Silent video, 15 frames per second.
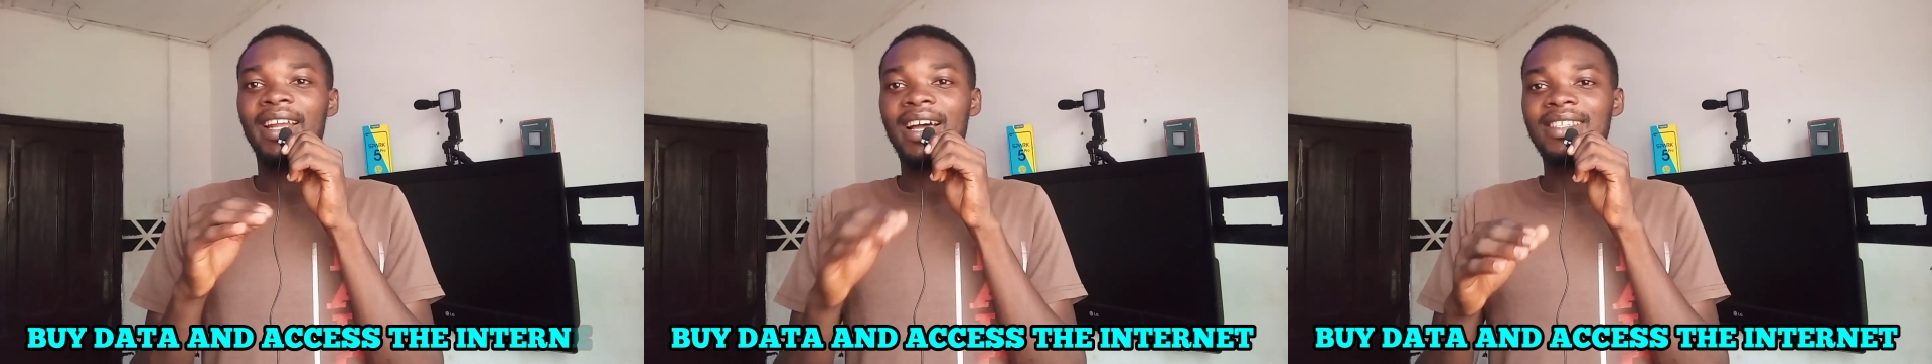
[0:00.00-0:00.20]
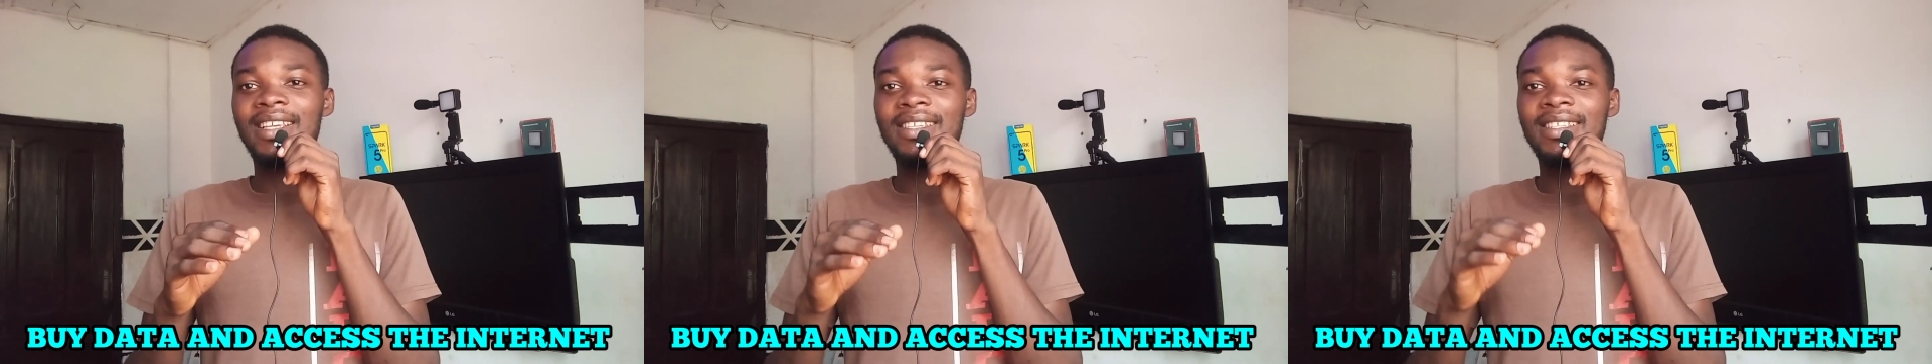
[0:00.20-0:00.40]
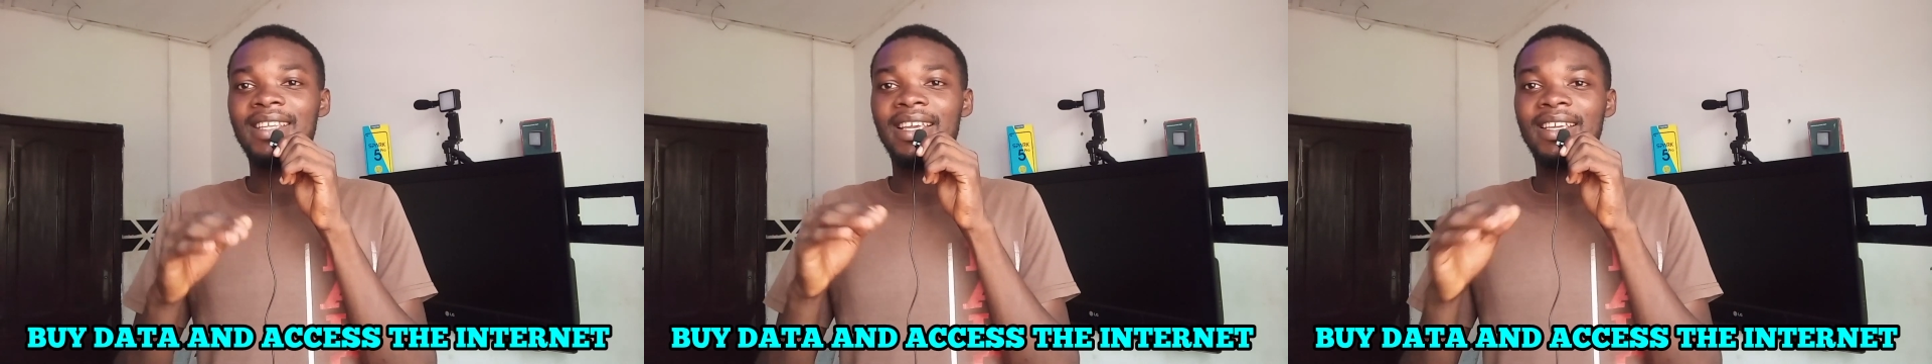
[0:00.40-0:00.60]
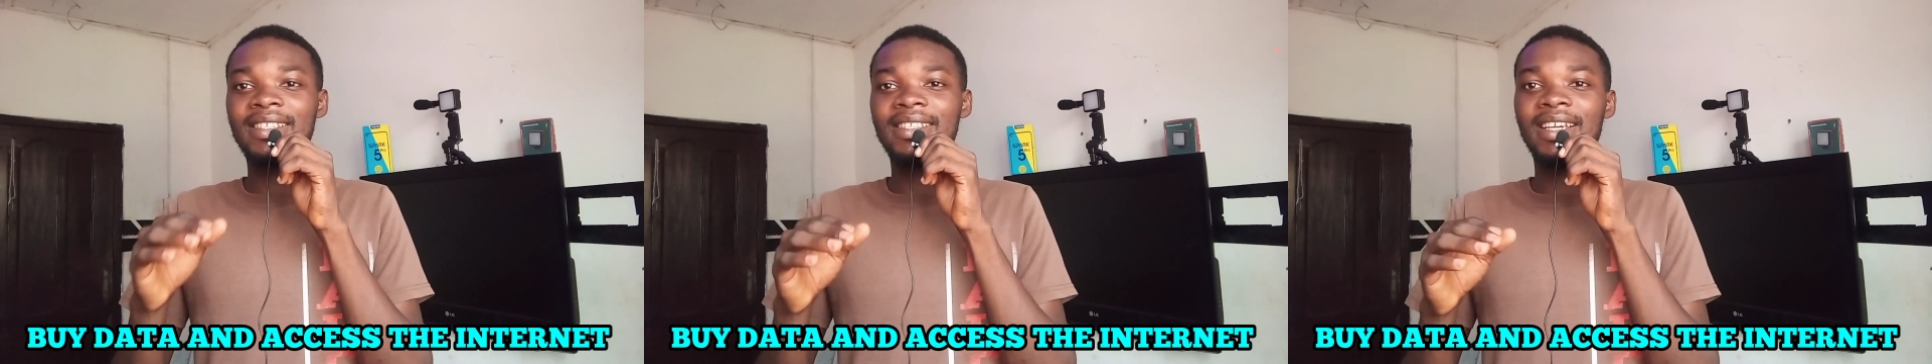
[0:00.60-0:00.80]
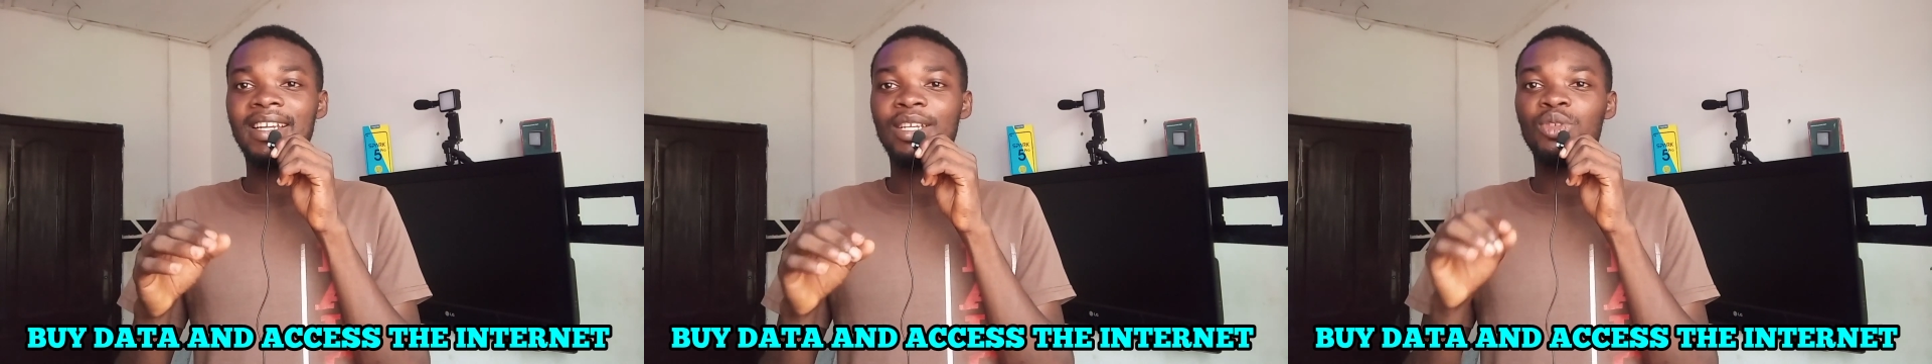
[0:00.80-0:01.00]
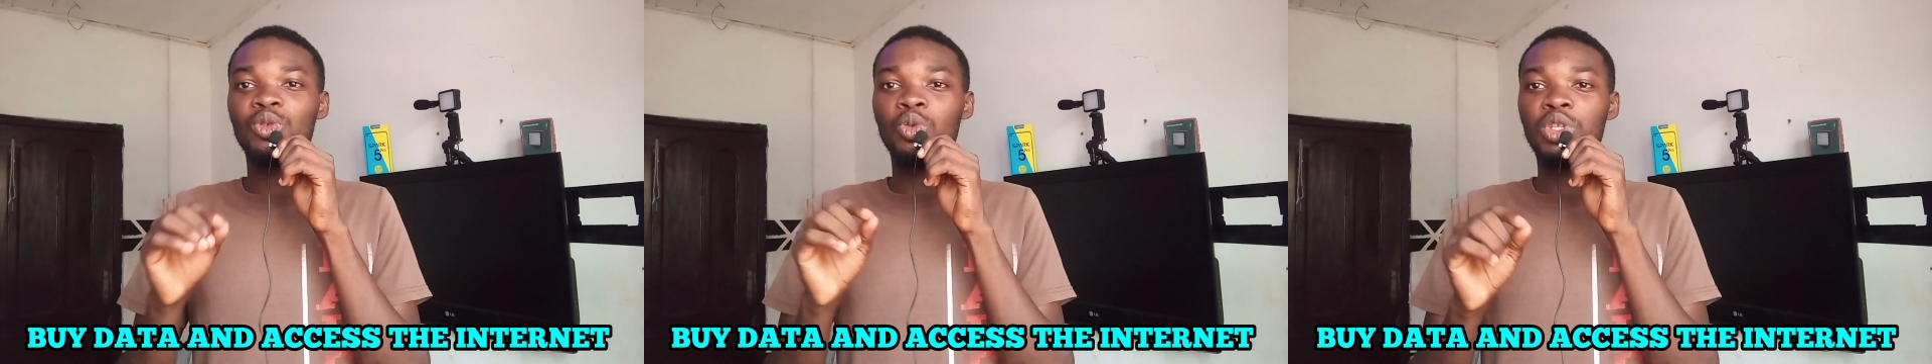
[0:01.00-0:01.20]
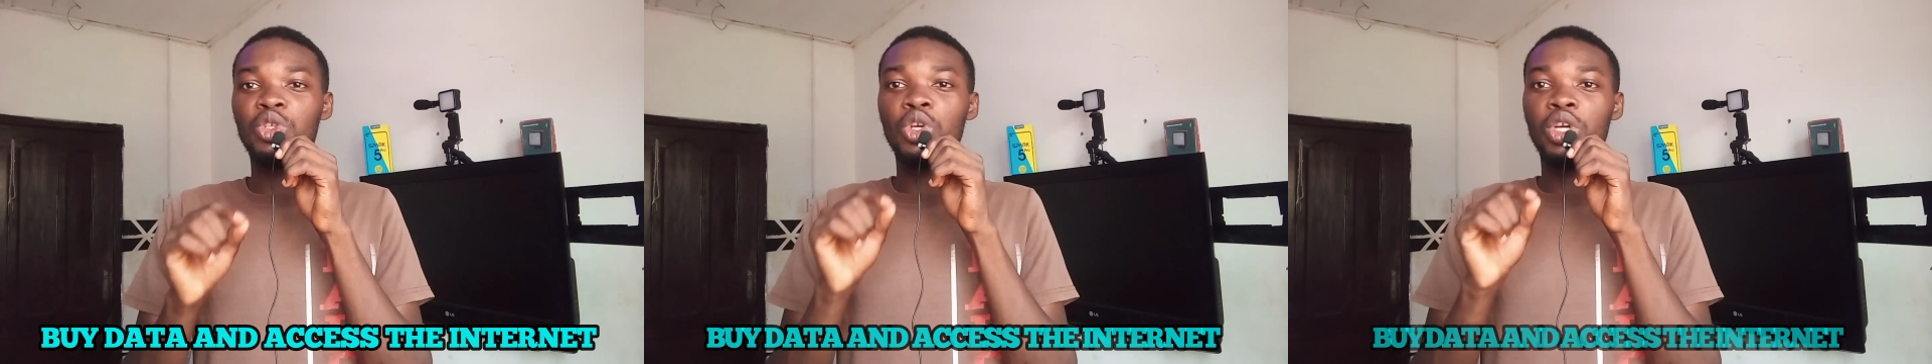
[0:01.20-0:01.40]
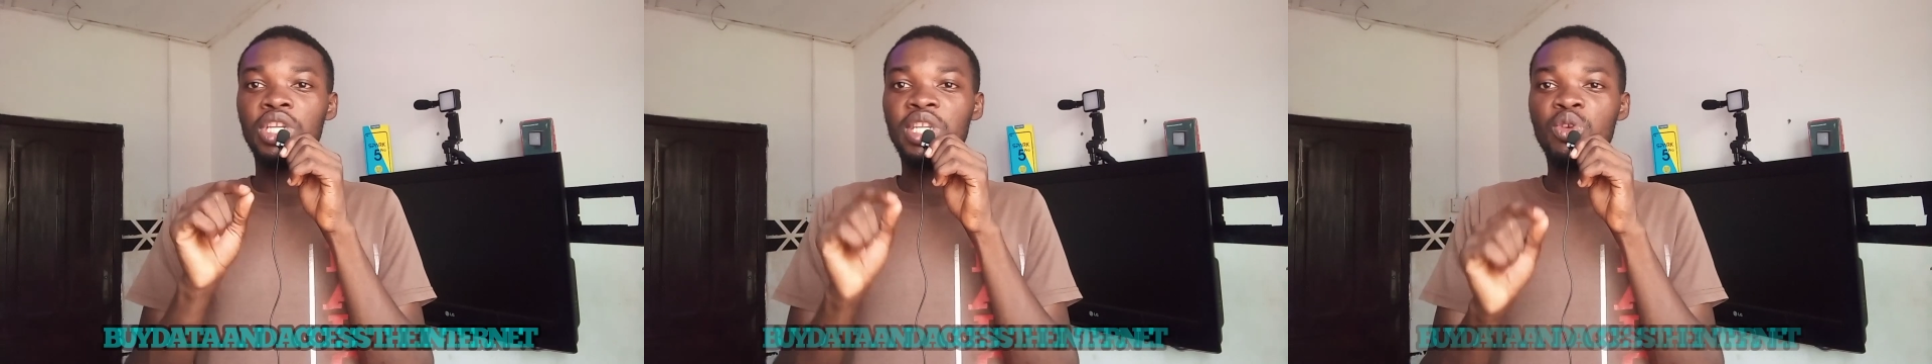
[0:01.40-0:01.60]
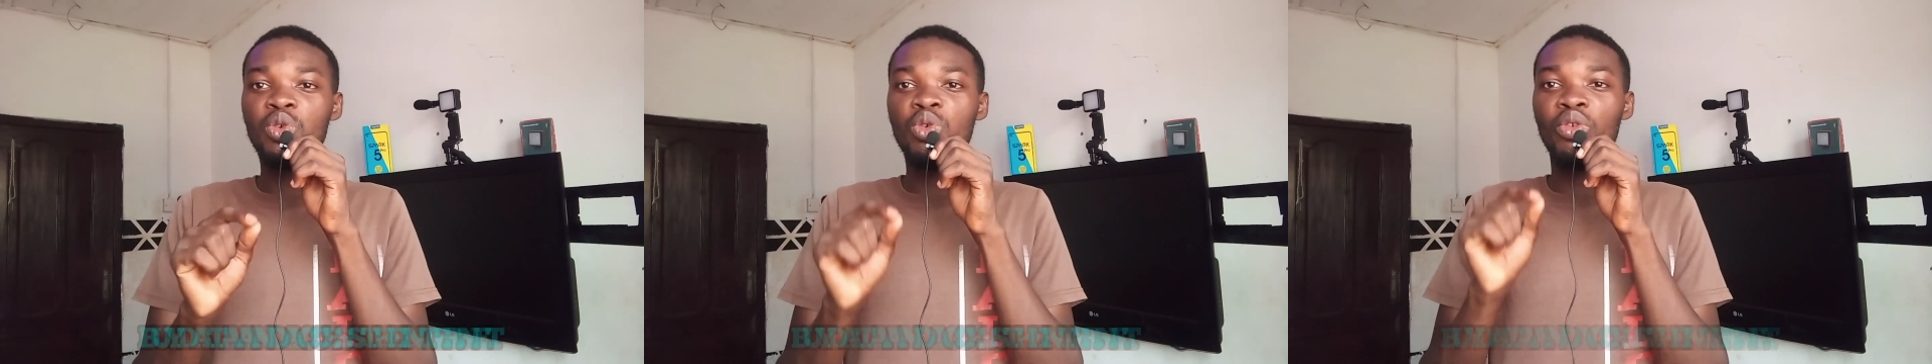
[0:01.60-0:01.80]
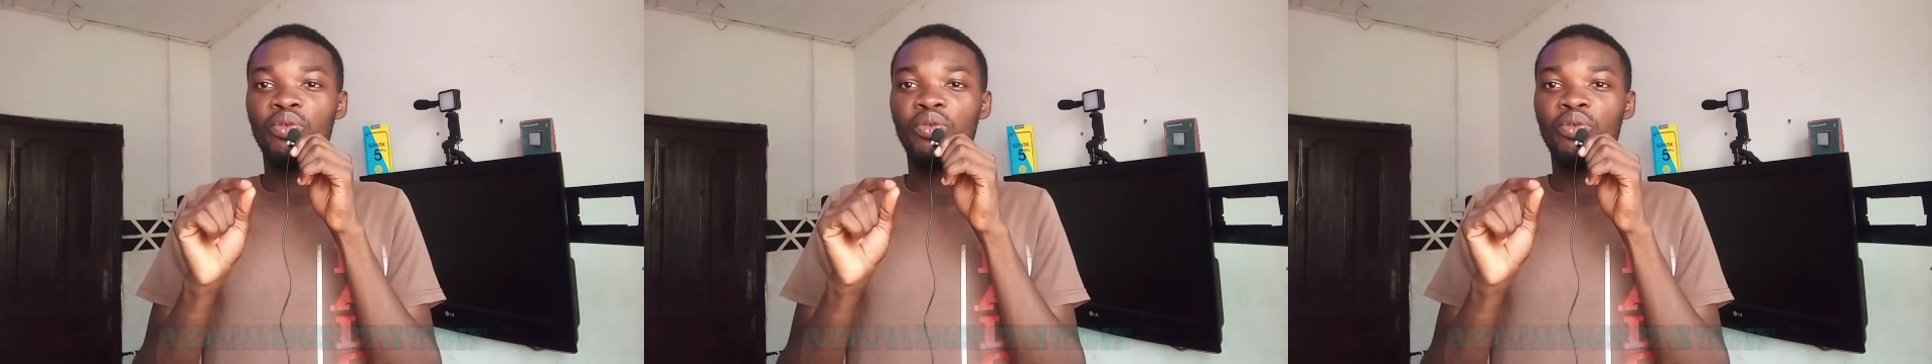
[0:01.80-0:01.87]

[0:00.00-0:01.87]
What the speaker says: access the internet with your new